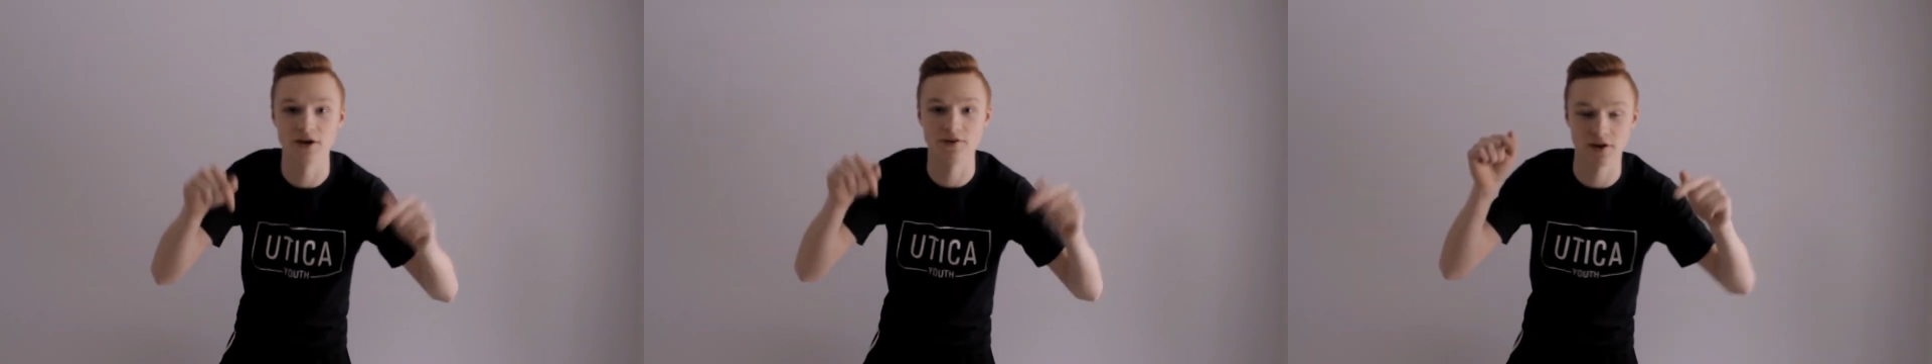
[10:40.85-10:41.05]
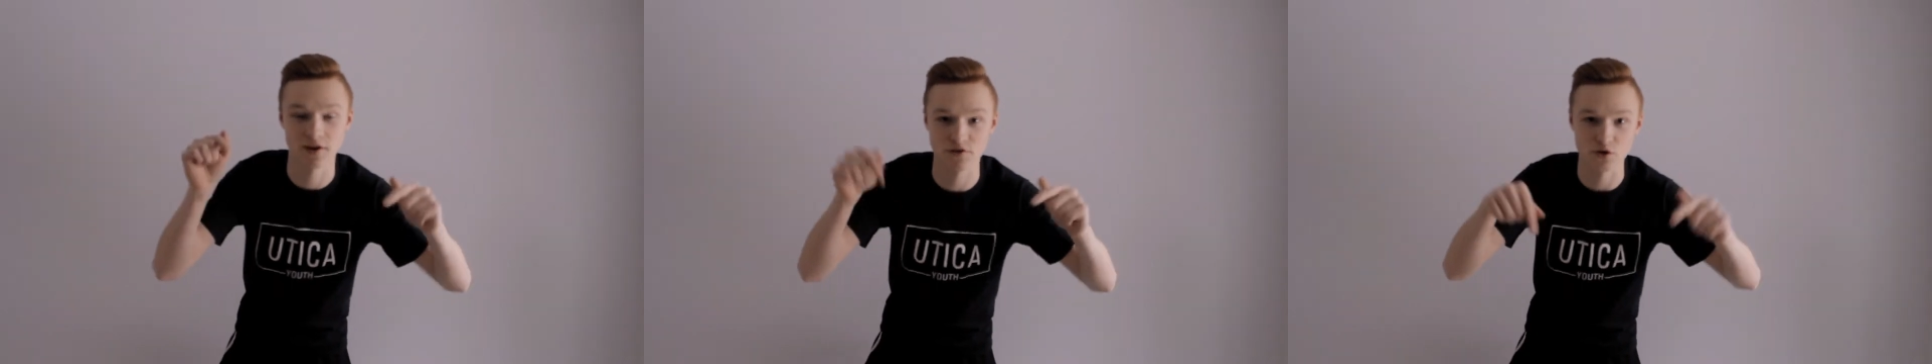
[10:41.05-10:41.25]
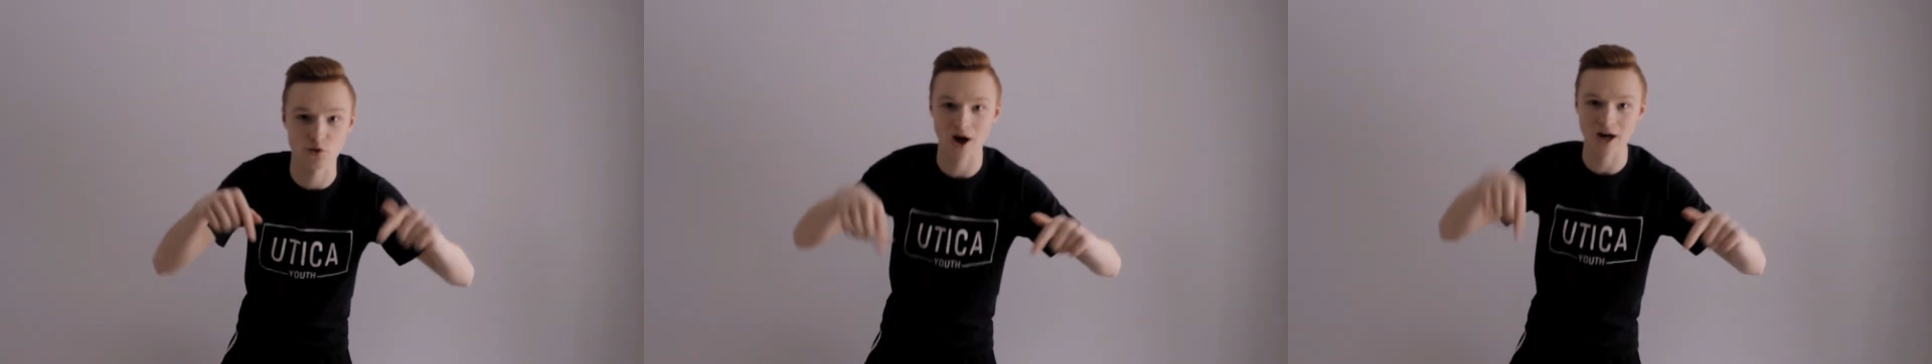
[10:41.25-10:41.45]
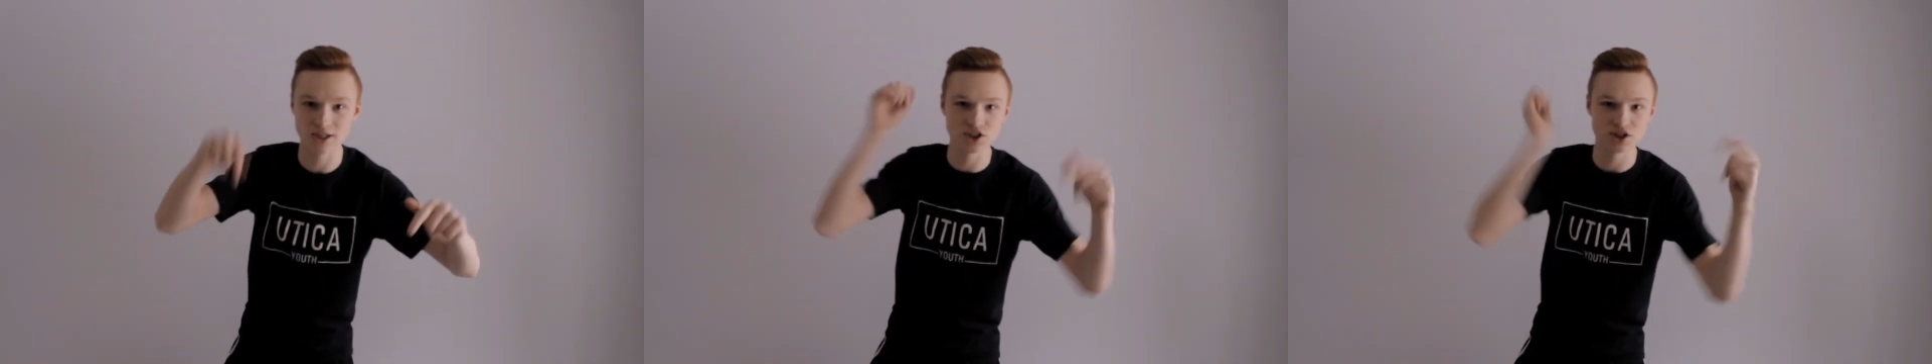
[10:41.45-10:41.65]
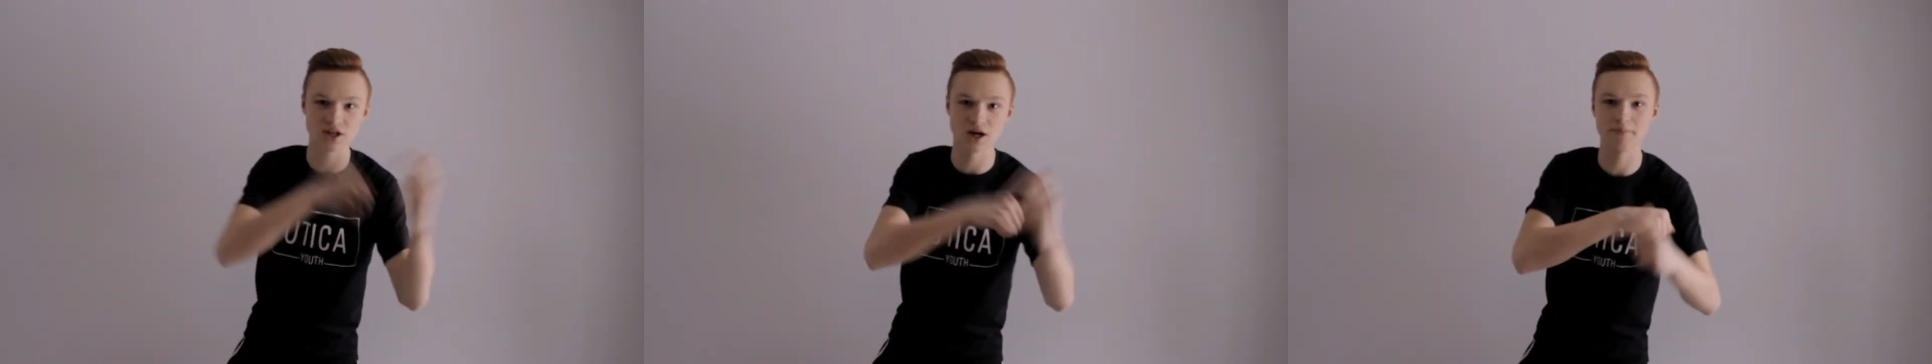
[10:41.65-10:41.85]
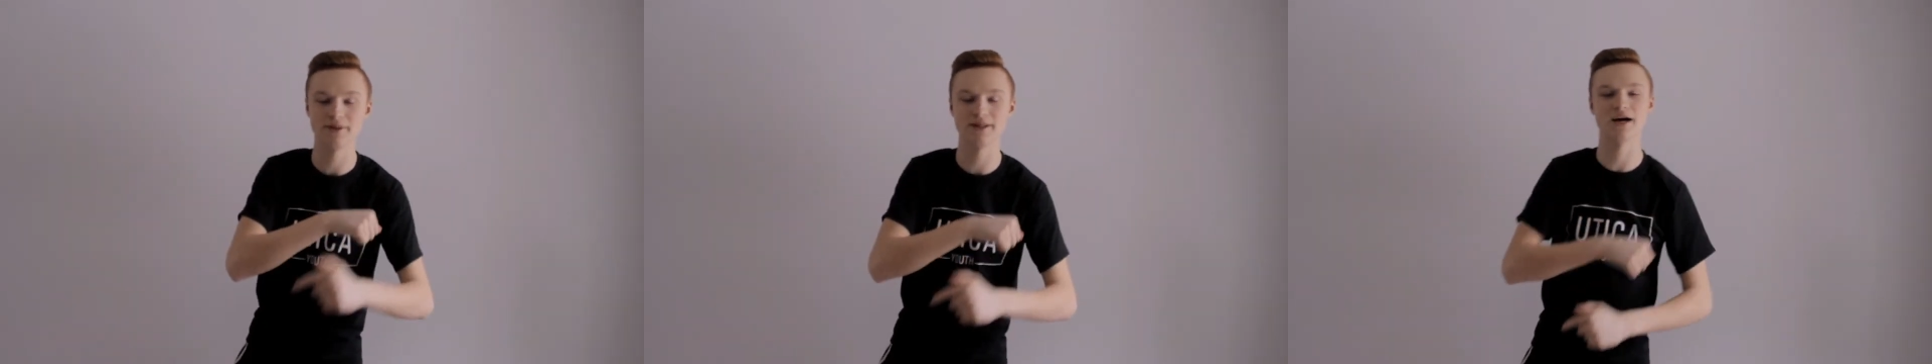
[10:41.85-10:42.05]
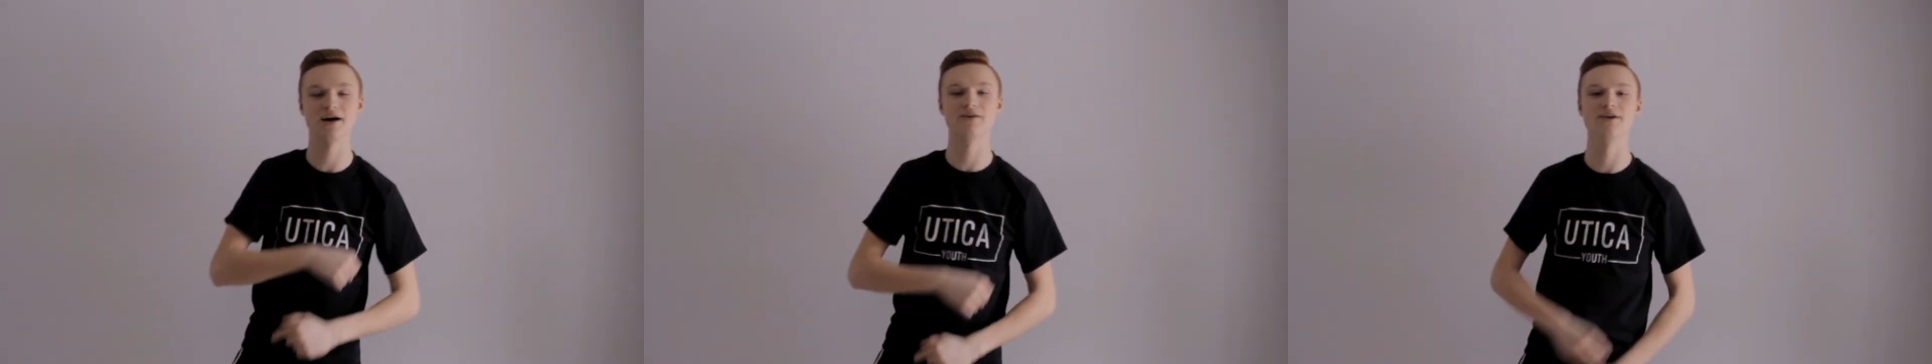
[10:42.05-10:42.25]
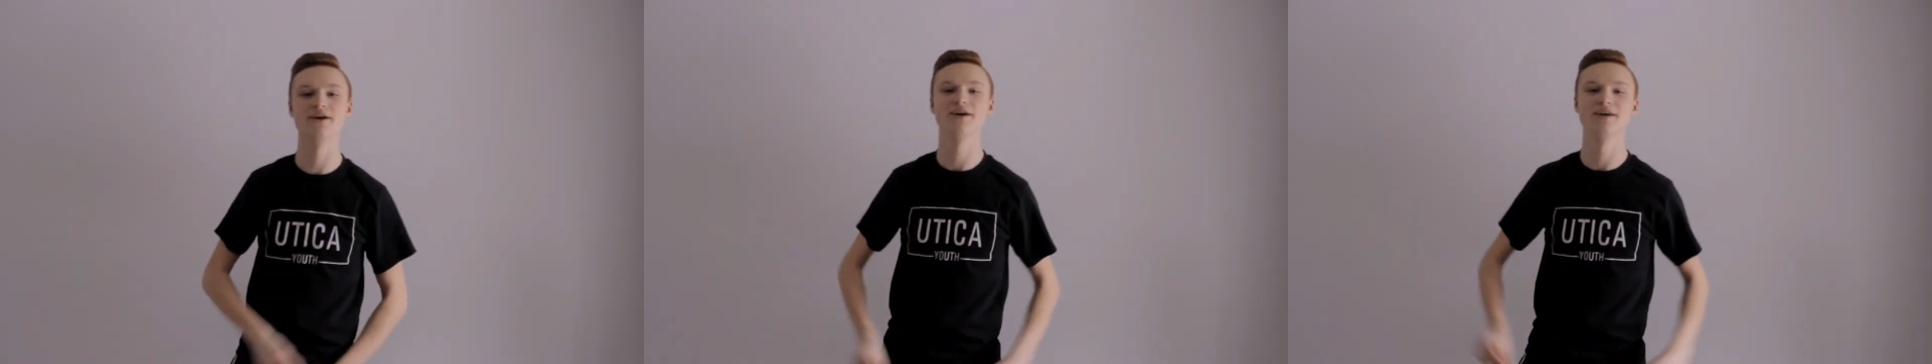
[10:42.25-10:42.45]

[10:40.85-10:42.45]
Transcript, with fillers: If you're watching, comment down.